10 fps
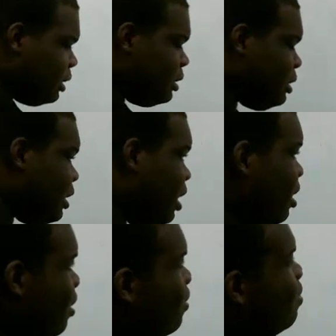
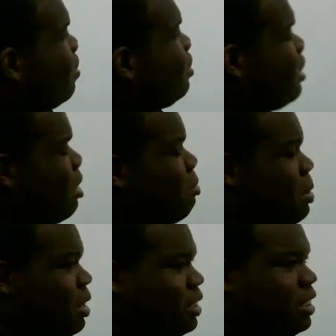So to
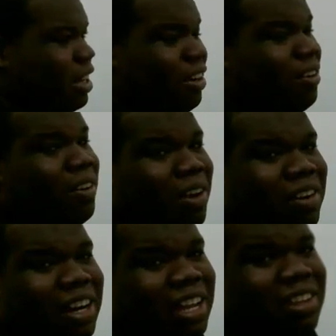implement, so I'm
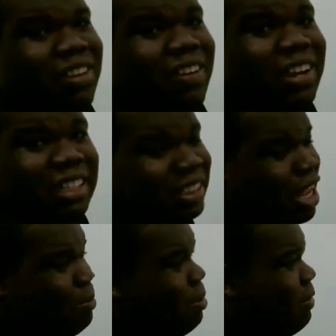going to give you an
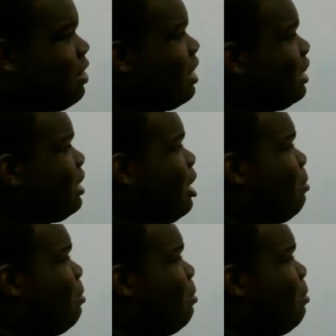example of a class that